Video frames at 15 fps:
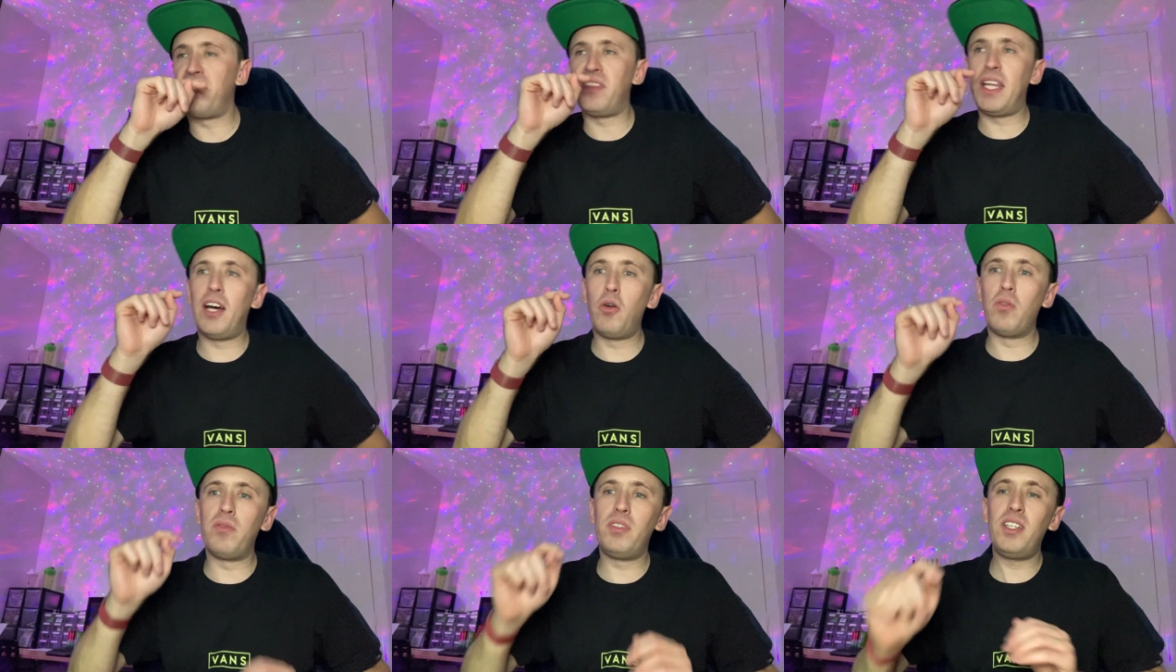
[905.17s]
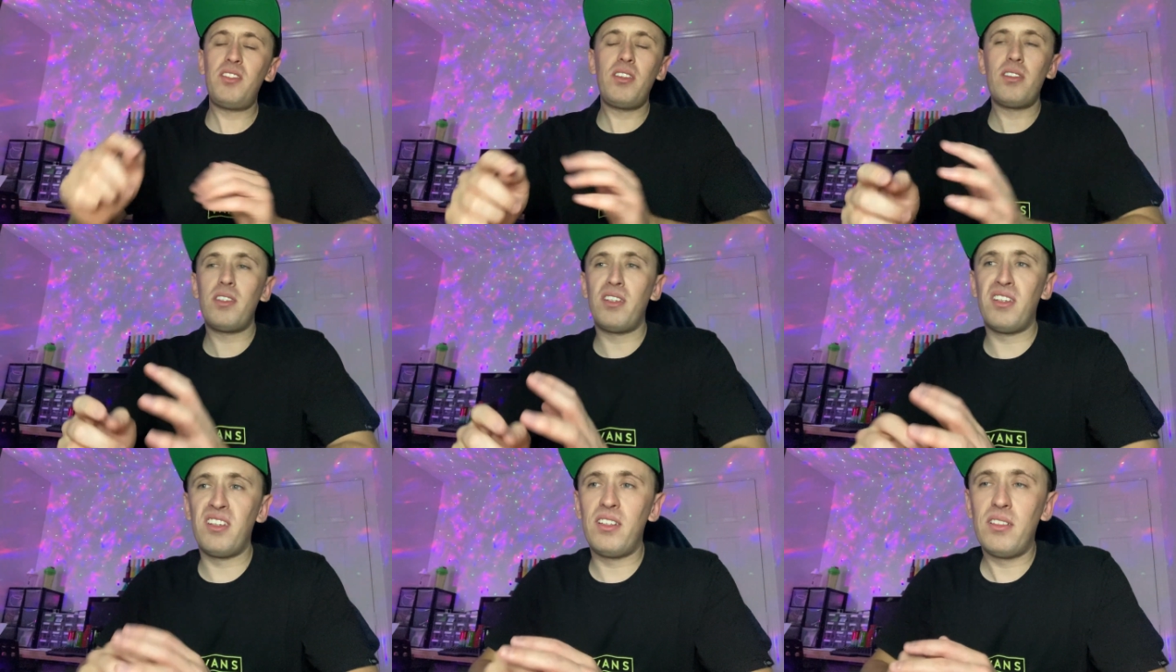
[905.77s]
Now, this is
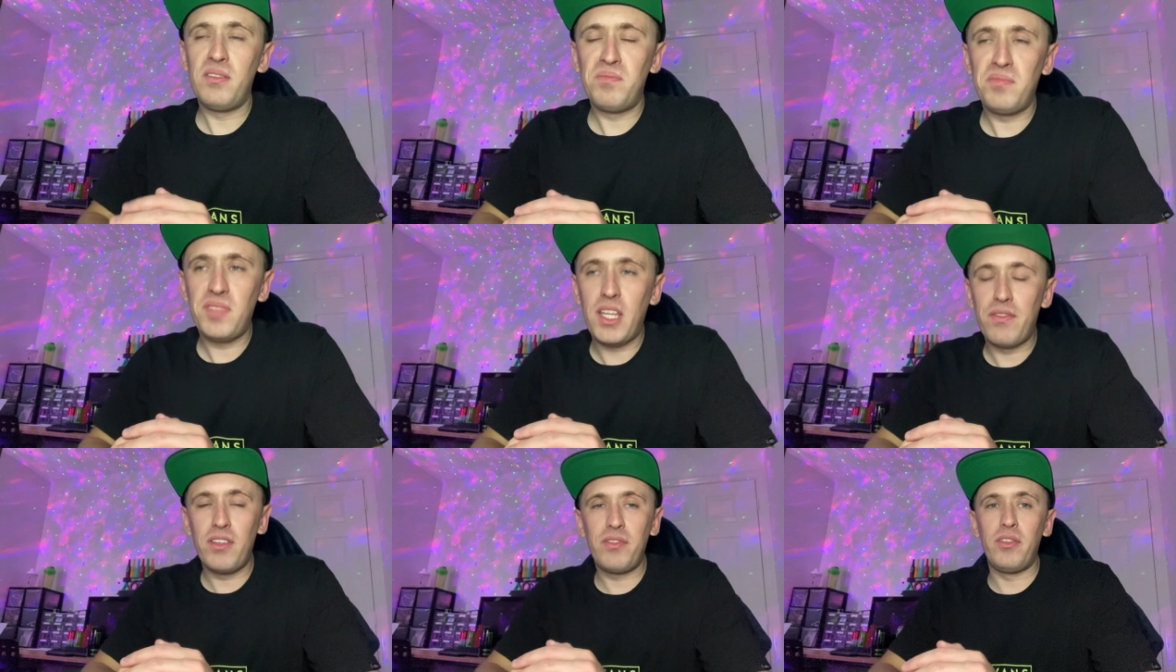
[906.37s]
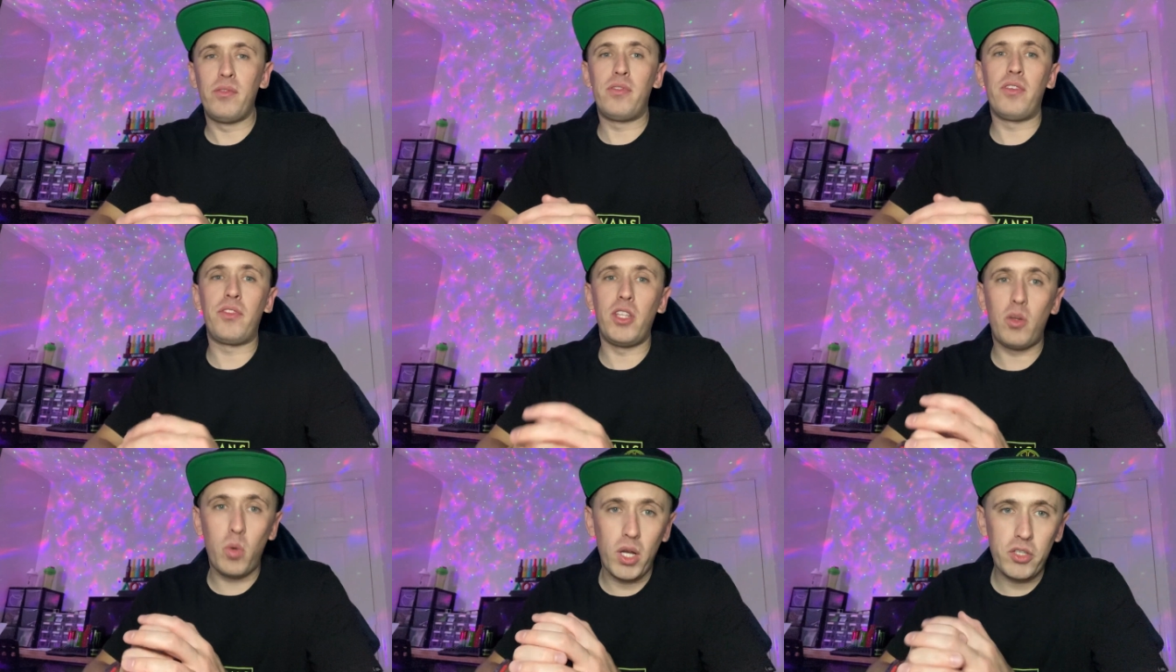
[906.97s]
a
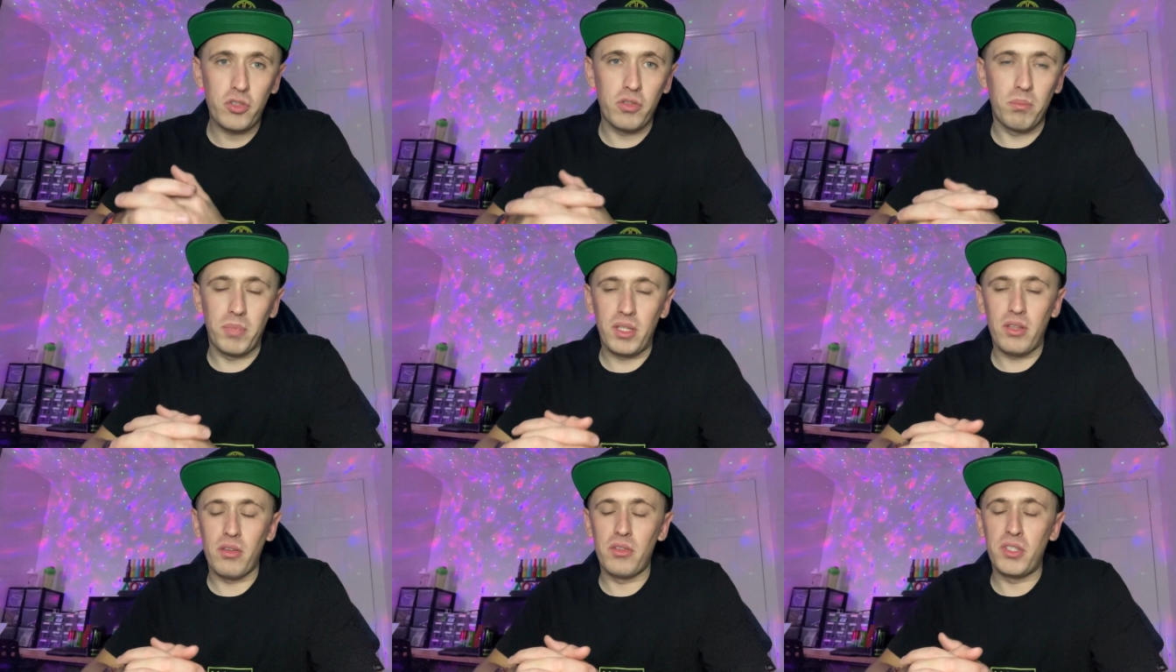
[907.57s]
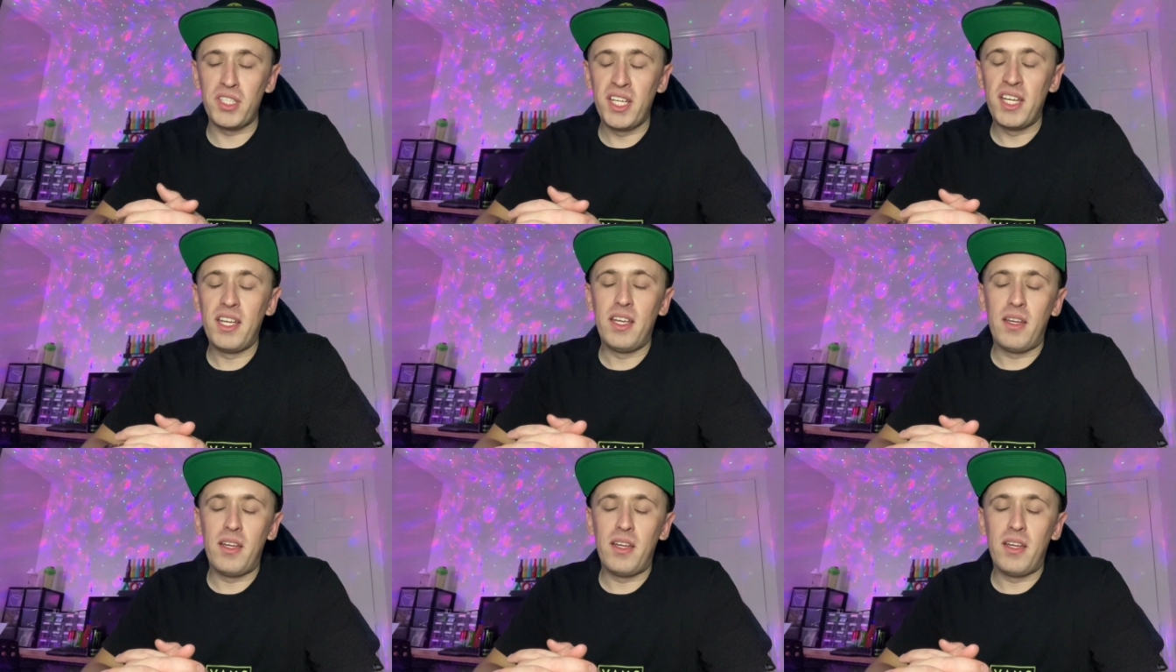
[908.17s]
50-50 question because